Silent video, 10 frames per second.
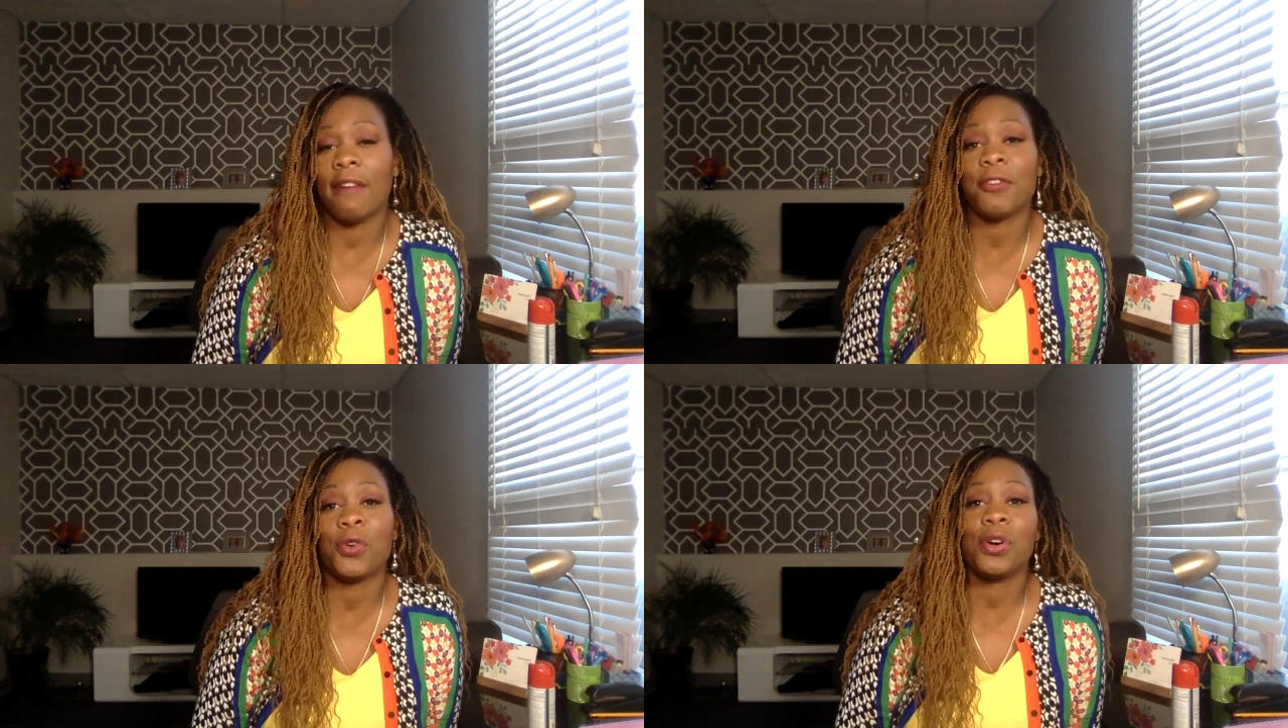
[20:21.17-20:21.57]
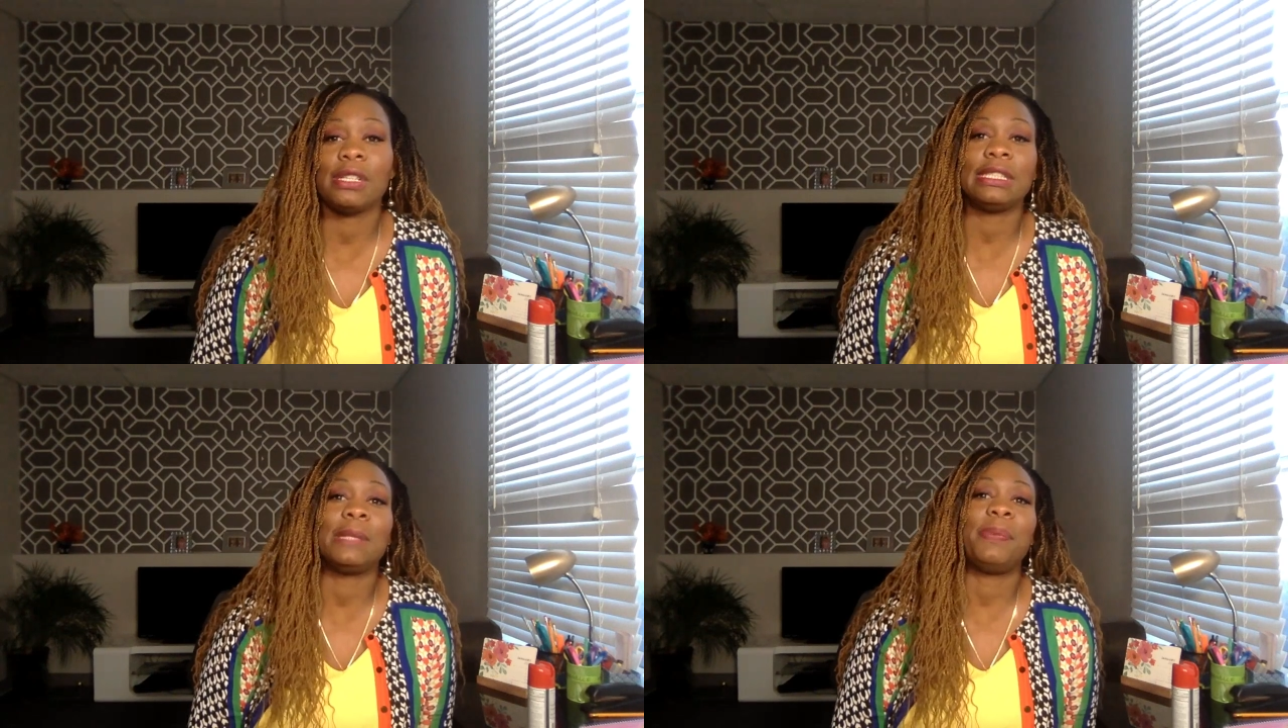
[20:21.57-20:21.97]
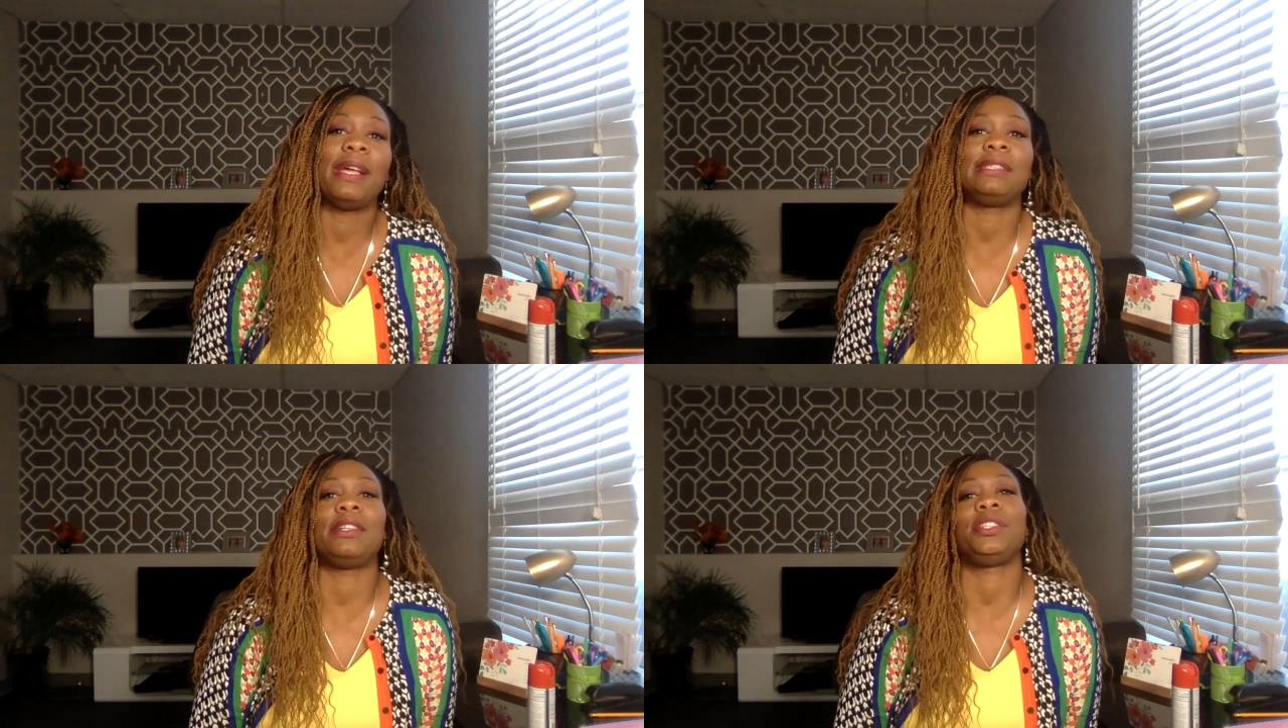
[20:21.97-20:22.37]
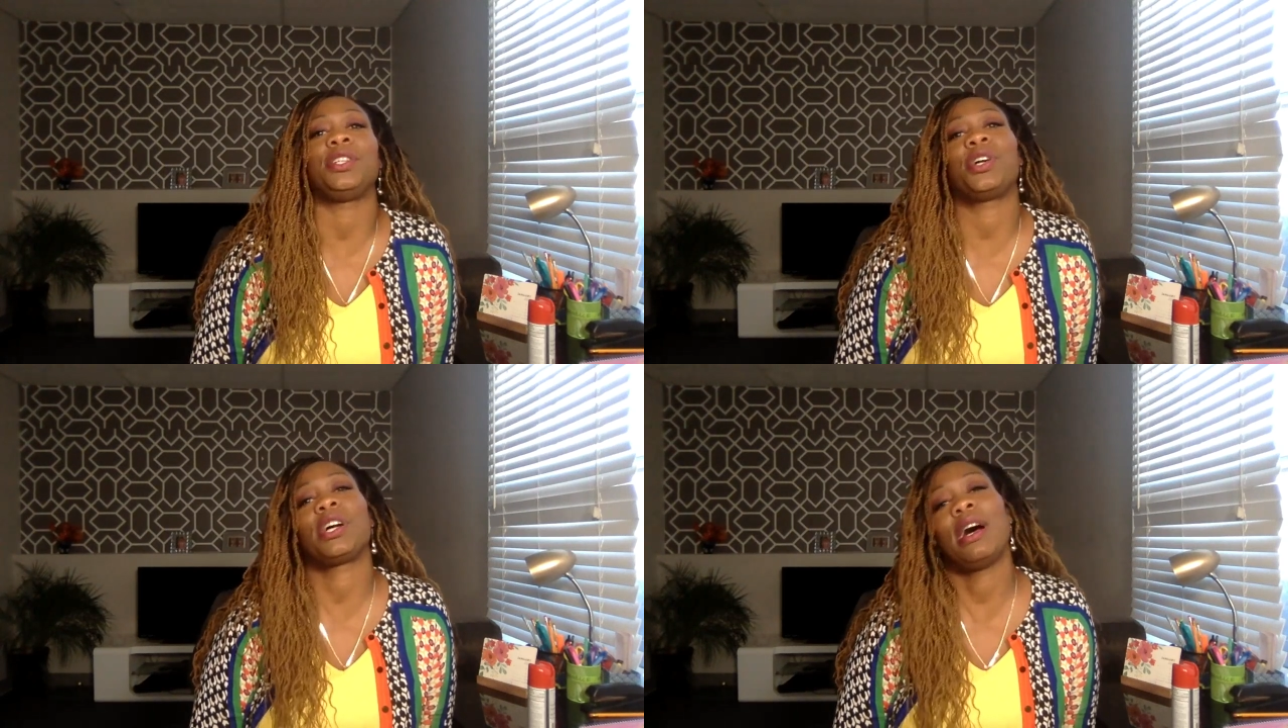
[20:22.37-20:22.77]
Of course, it depends on
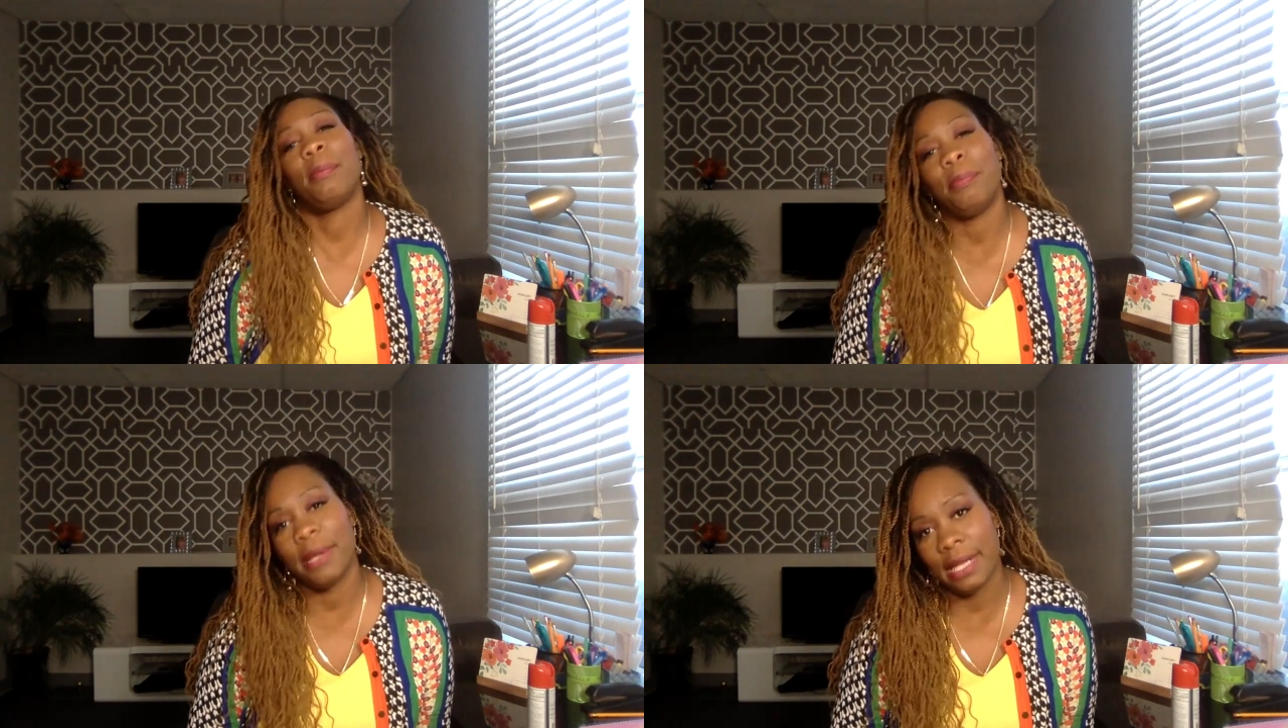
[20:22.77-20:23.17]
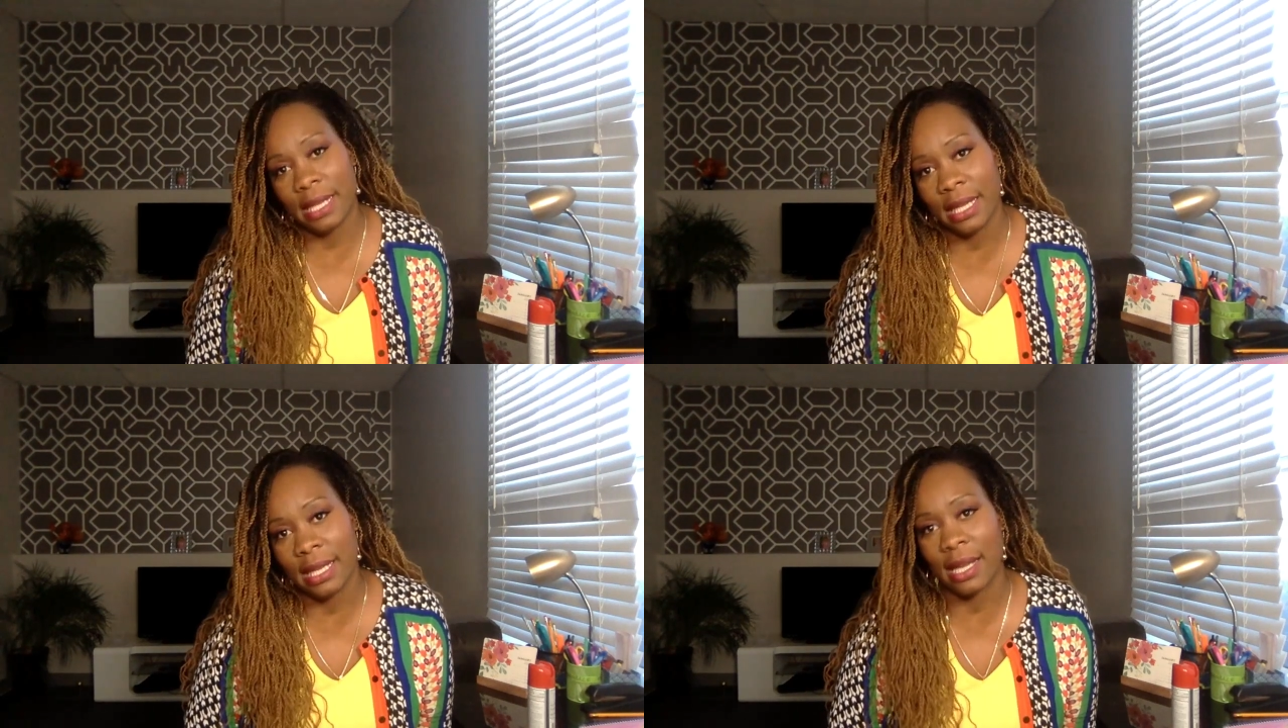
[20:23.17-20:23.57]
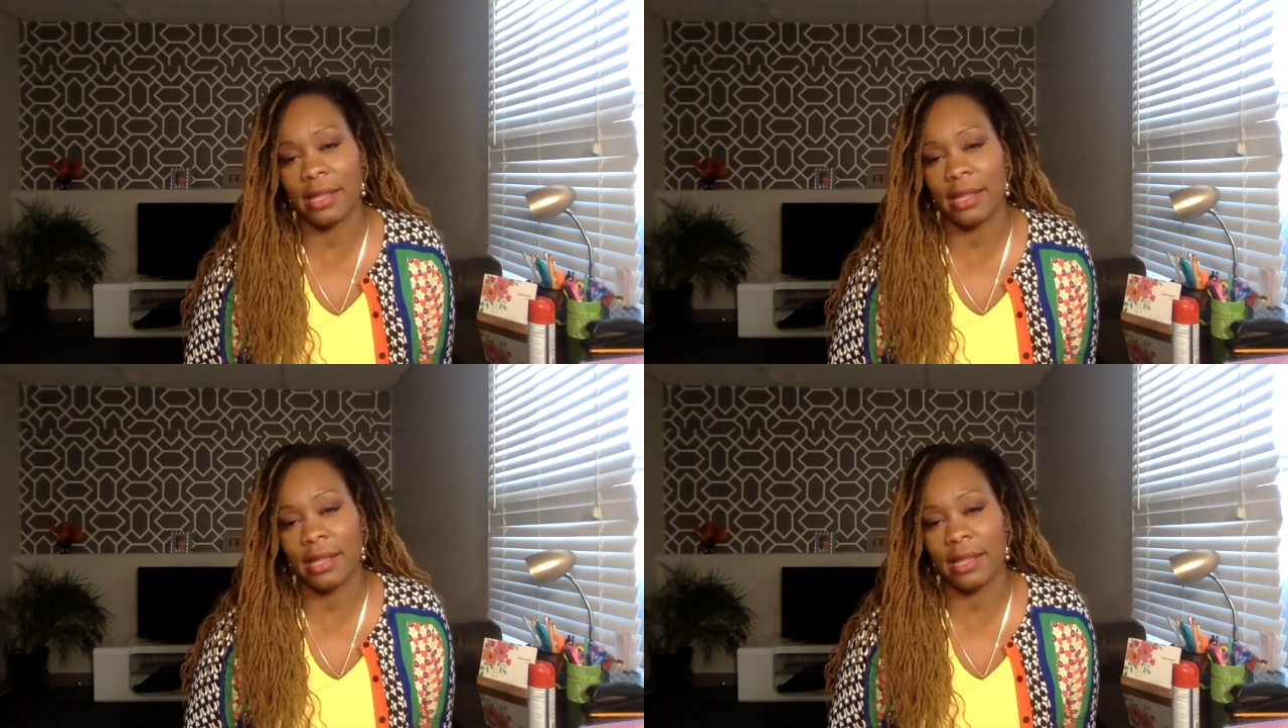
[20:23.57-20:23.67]
your company